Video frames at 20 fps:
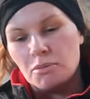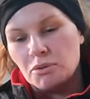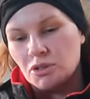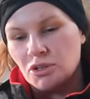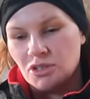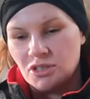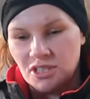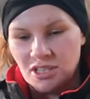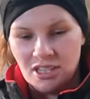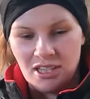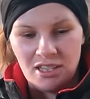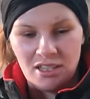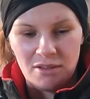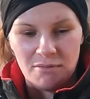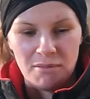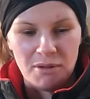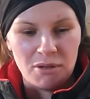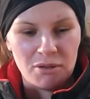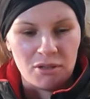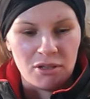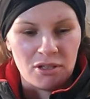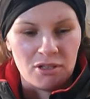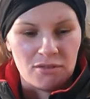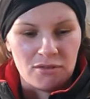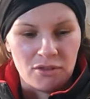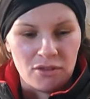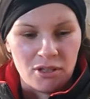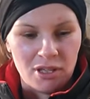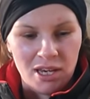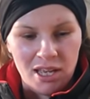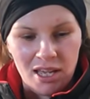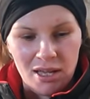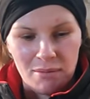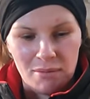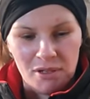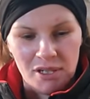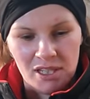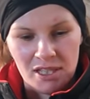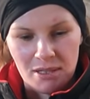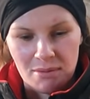because the, the milk goes through the
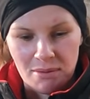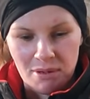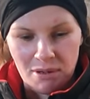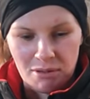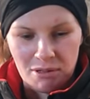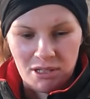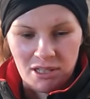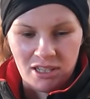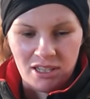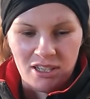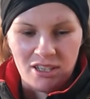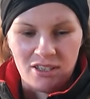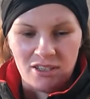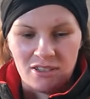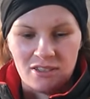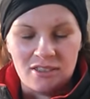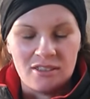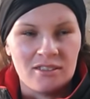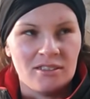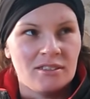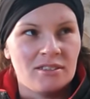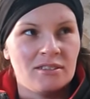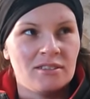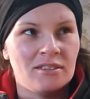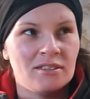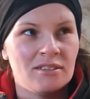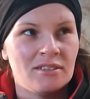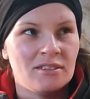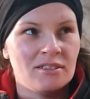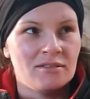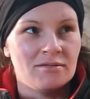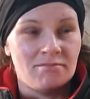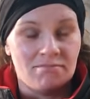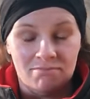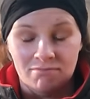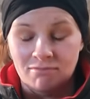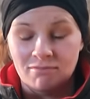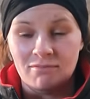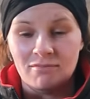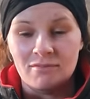lamb and it smells like her.
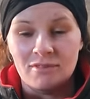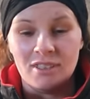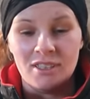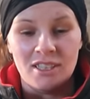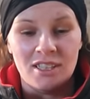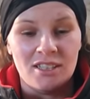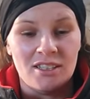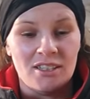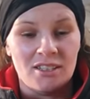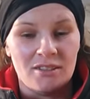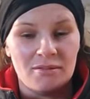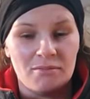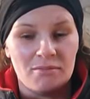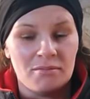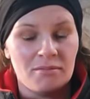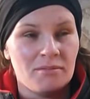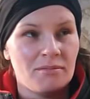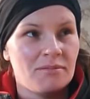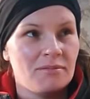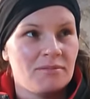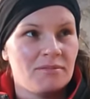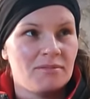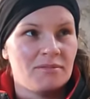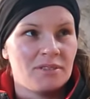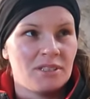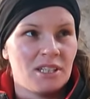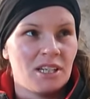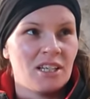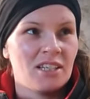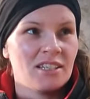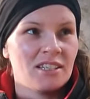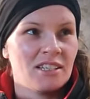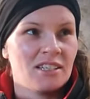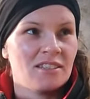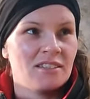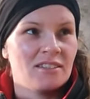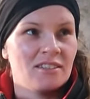And then um, she likes it.